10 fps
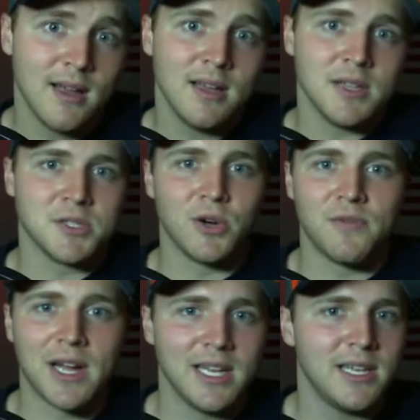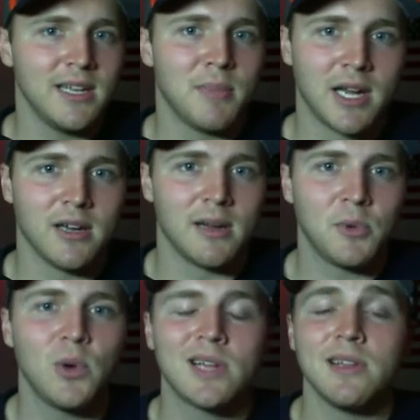And so if I need to get my gun up
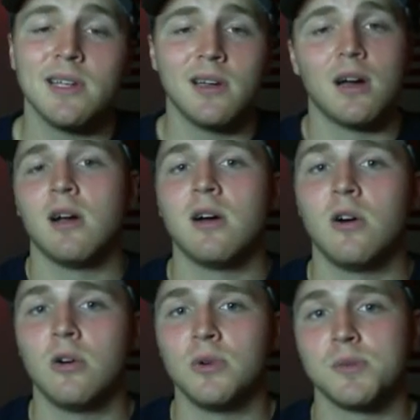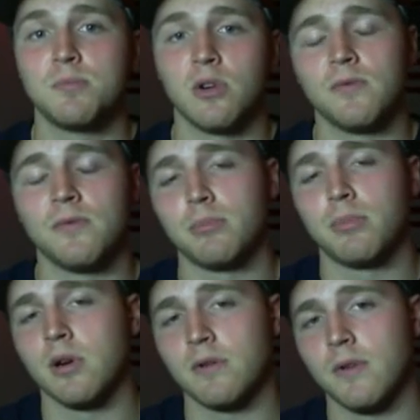quickly, Gung Ho is a perfect
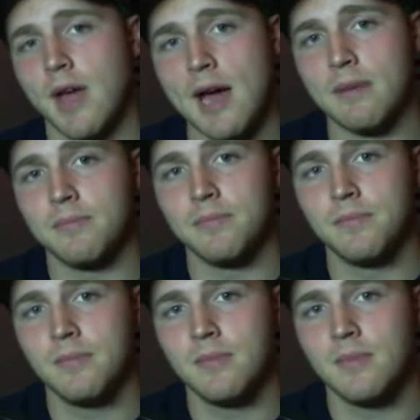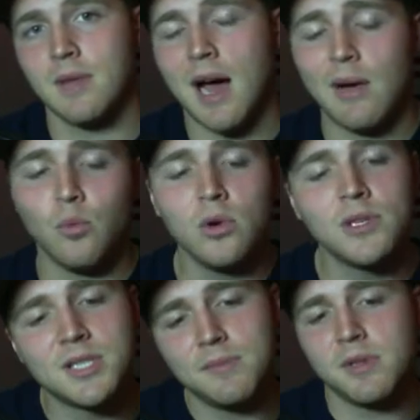perk for that. I
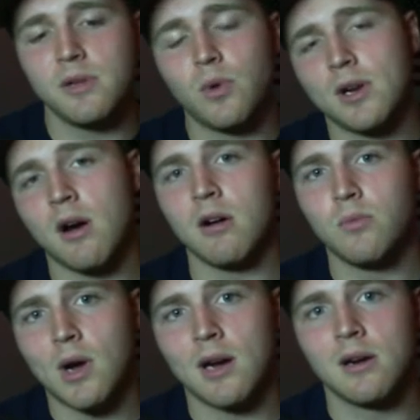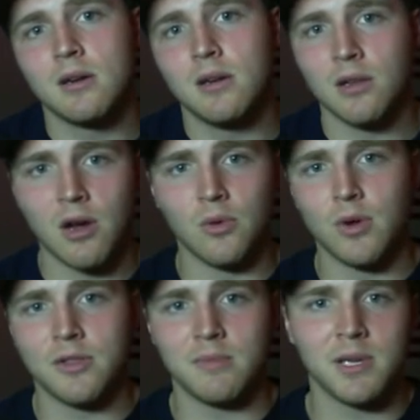would typically run Hardwire along
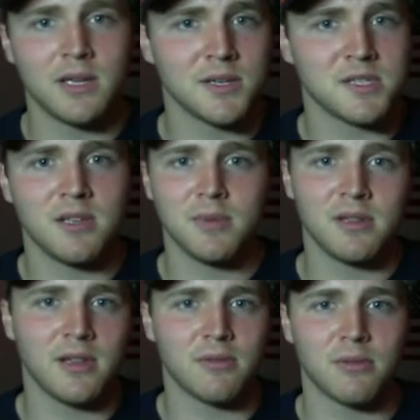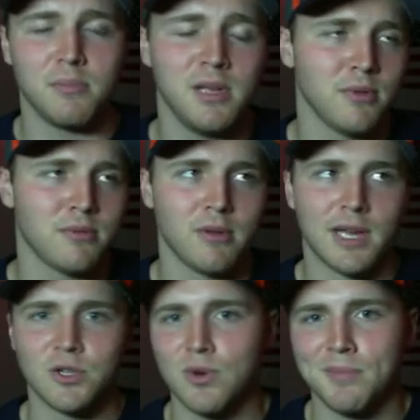with it, because typically people throw
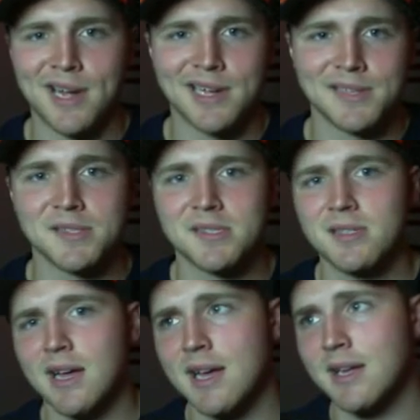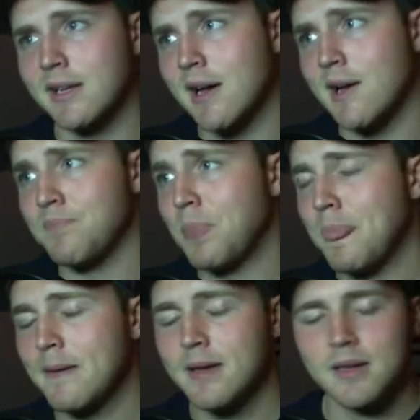like trip mines and
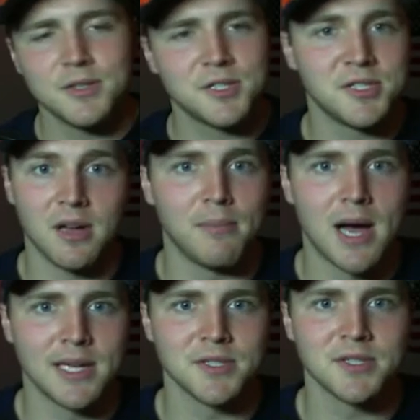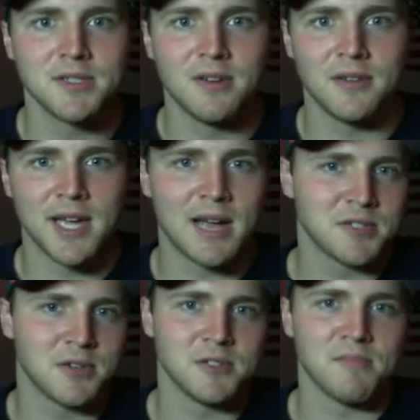stun mines on the
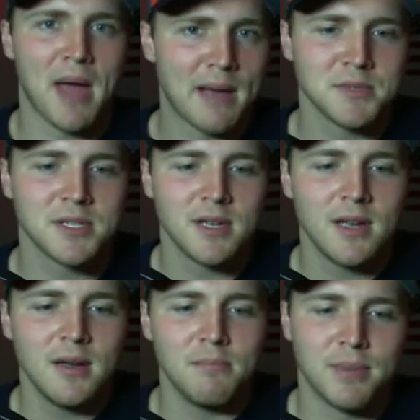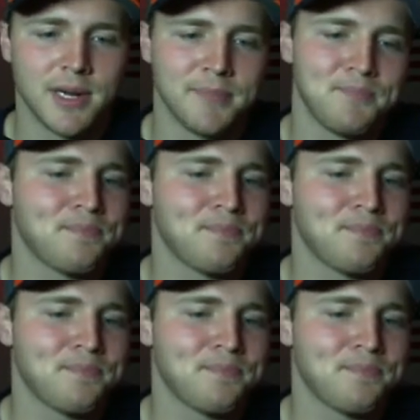outskirts of maps, but